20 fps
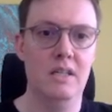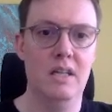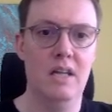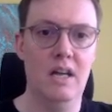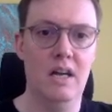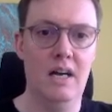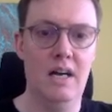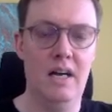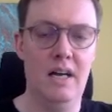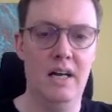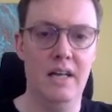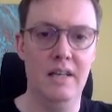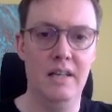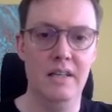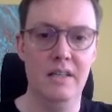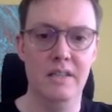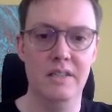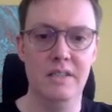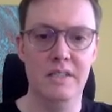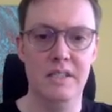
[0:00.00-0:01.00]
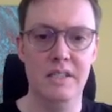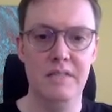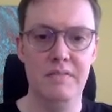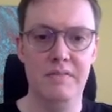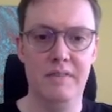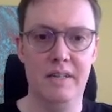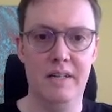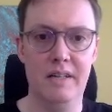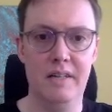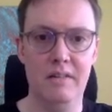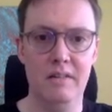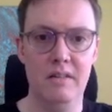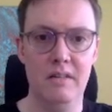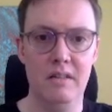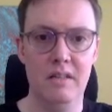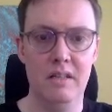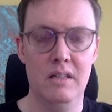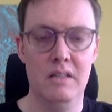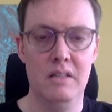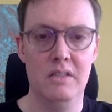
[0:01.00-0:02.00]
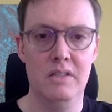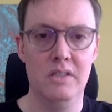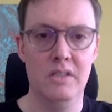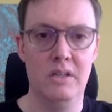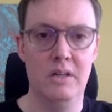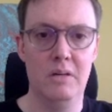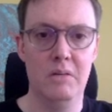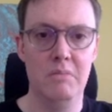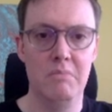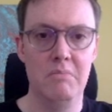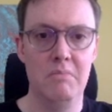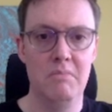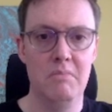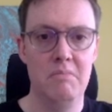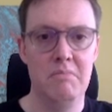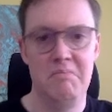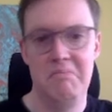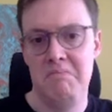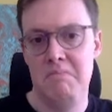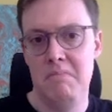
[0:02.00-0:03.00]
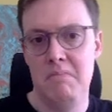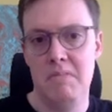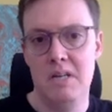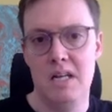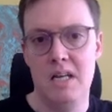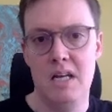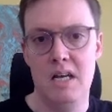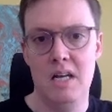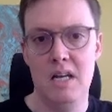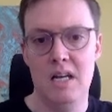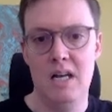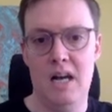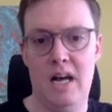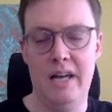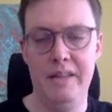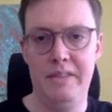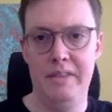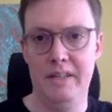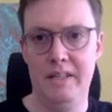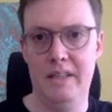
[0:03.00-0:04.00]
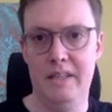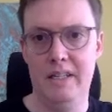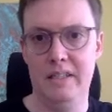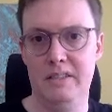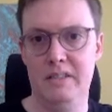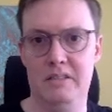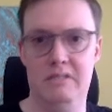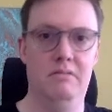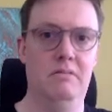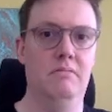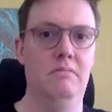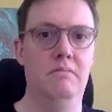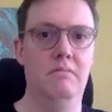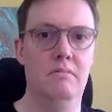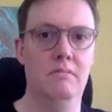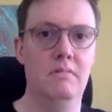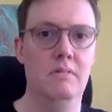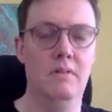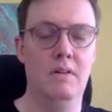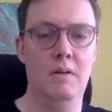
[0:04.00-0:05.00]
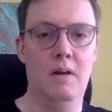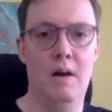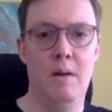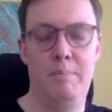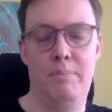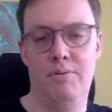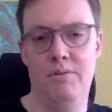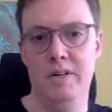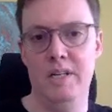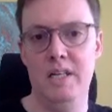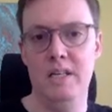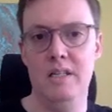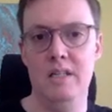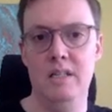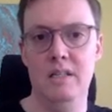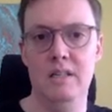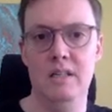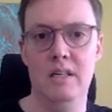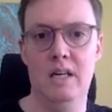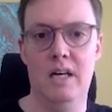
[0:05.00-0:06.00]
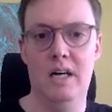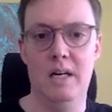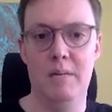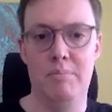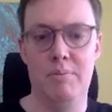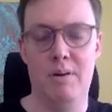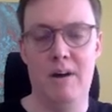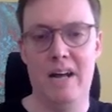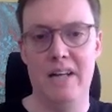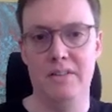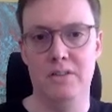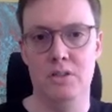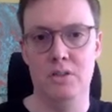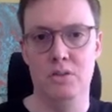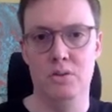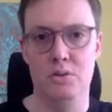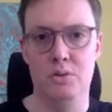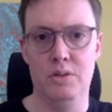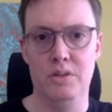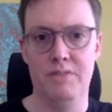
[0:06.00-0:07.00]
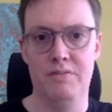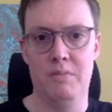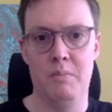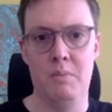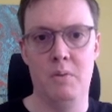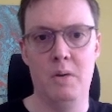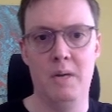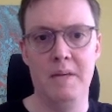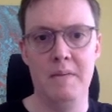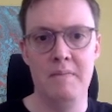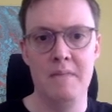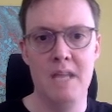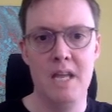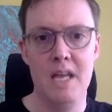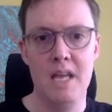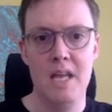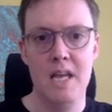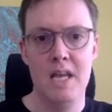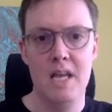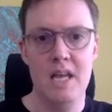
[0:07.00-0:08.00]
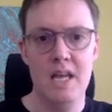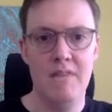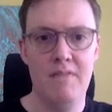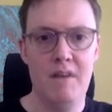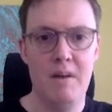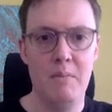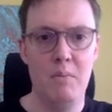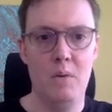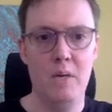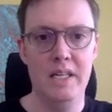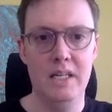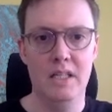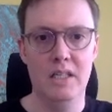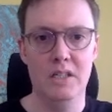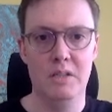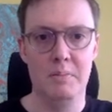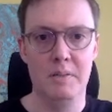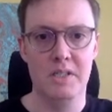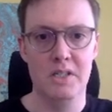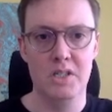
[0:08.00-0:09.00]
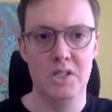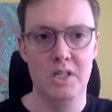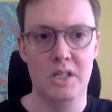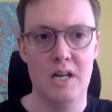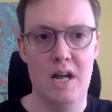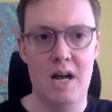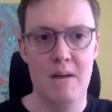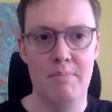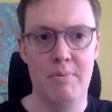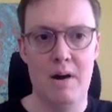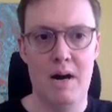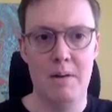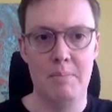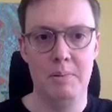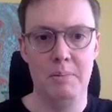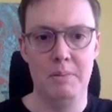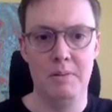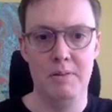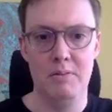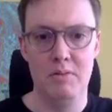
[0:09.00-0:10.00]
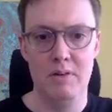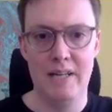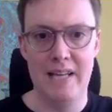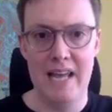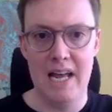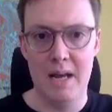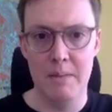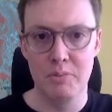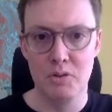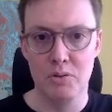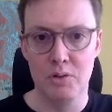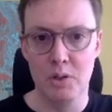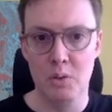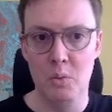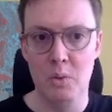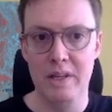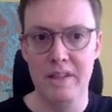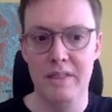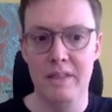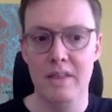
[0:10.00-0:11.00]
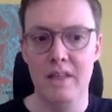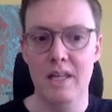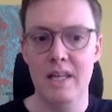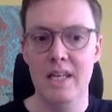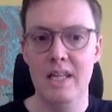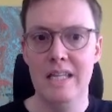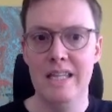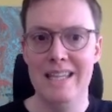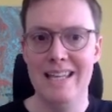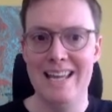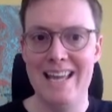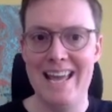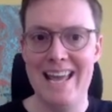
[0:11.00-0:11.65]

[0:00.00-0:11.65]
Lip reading: on the c-file. So I think that's a pretty practical choice from white. If I'm white in this position, I'm probably recapturing with the